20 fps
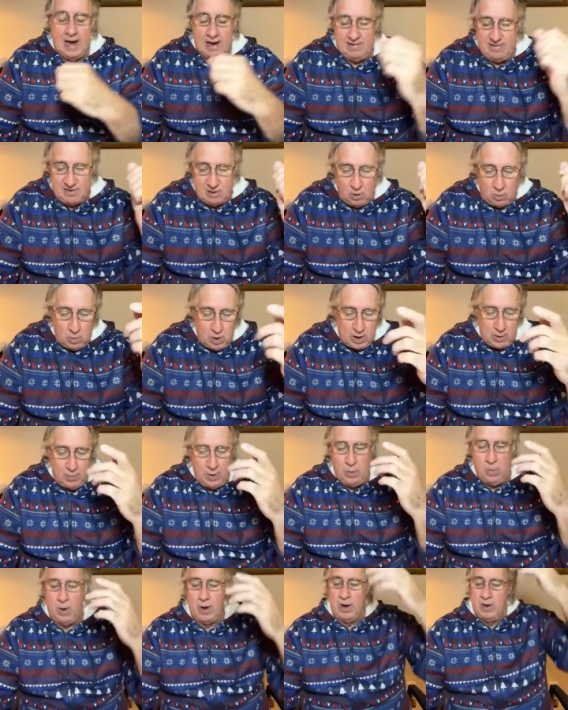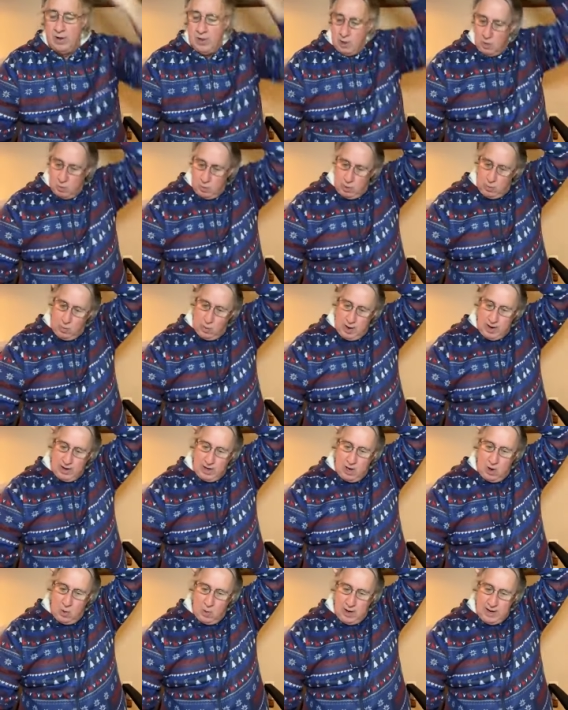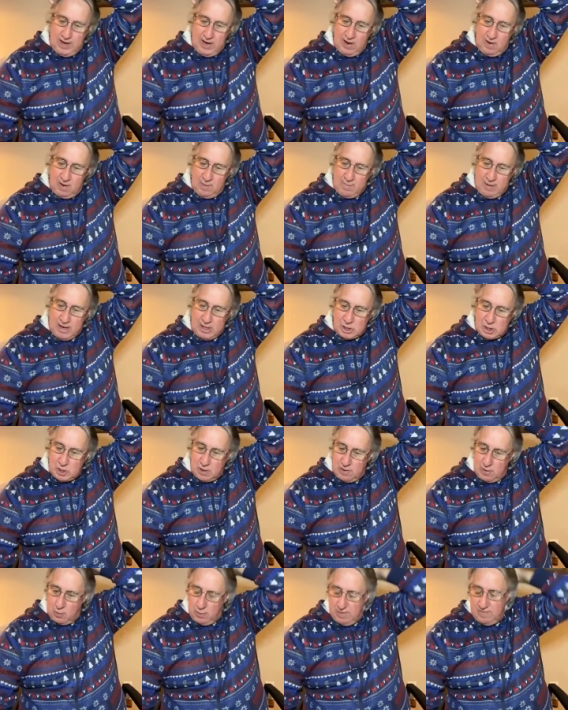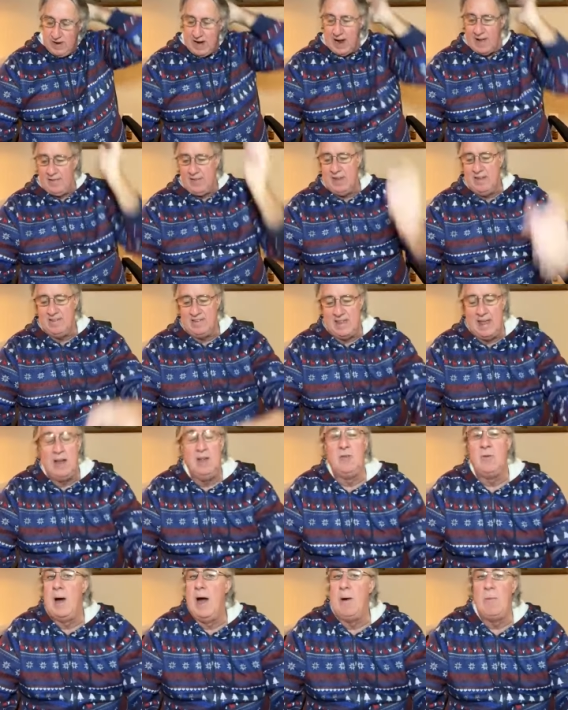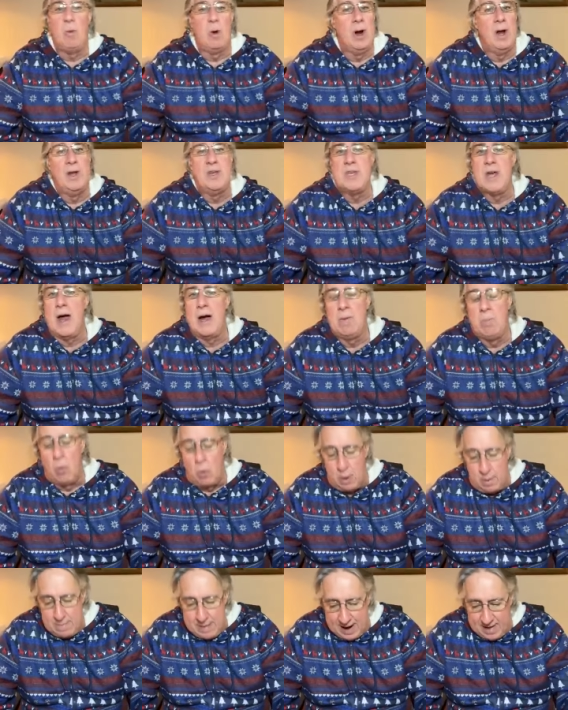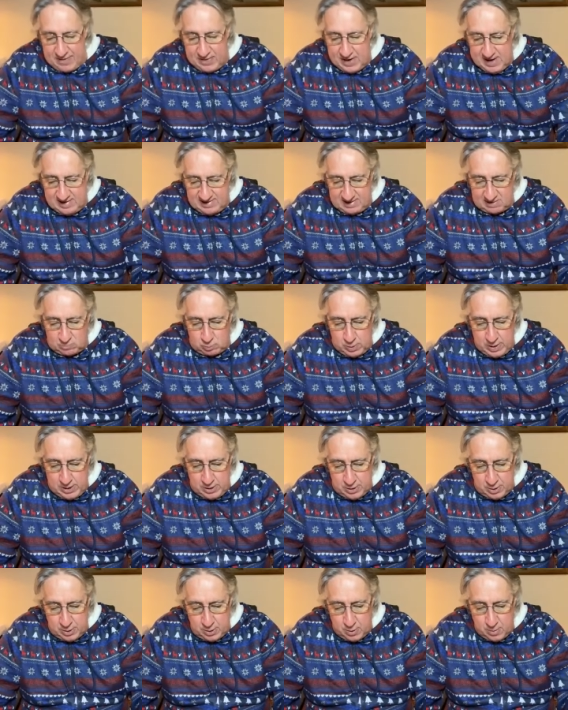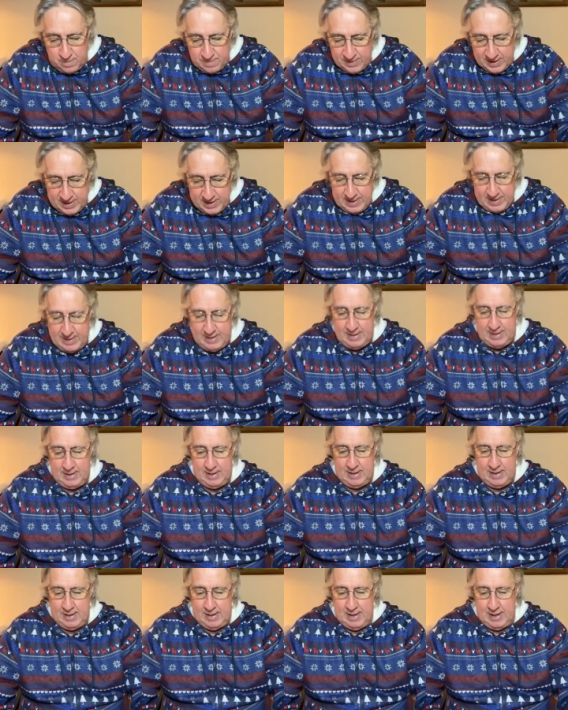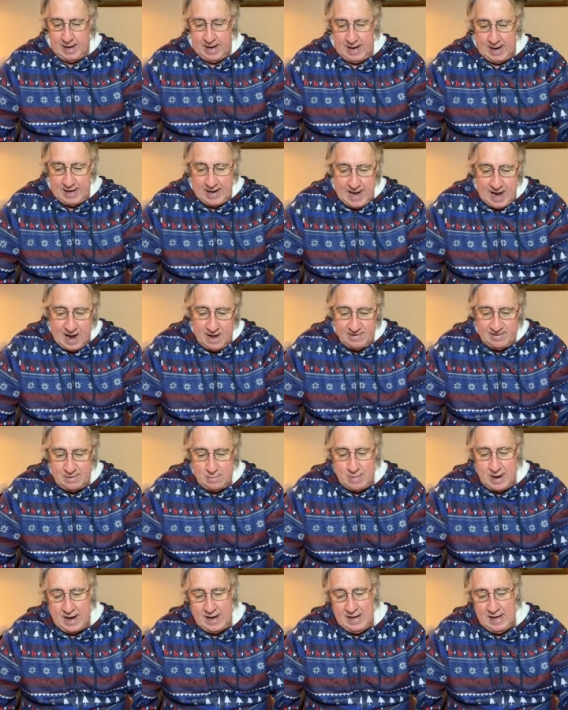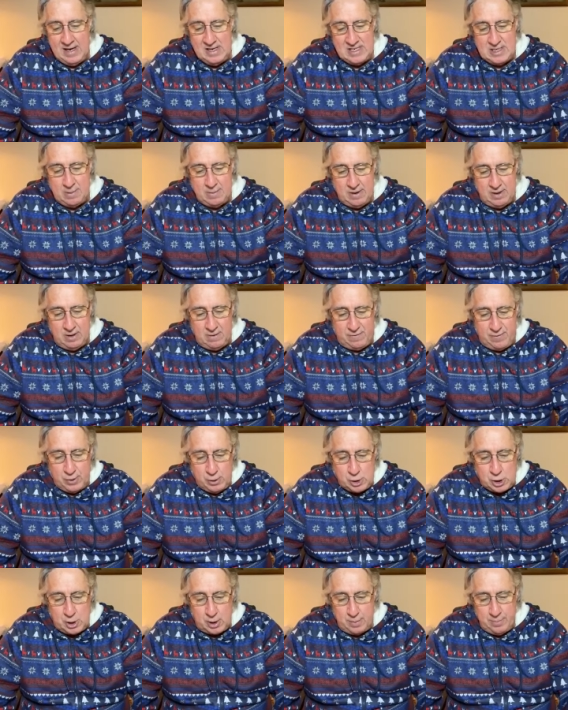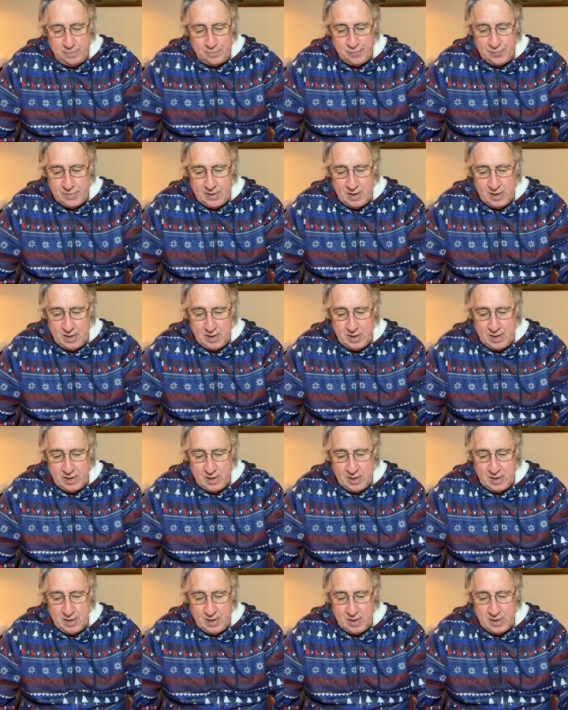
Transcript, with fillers: And so what do we want to do? We want to go in here and make sure that we've got these things right. We're going to talk more about these as we do uh, calcium, magnesium in the future.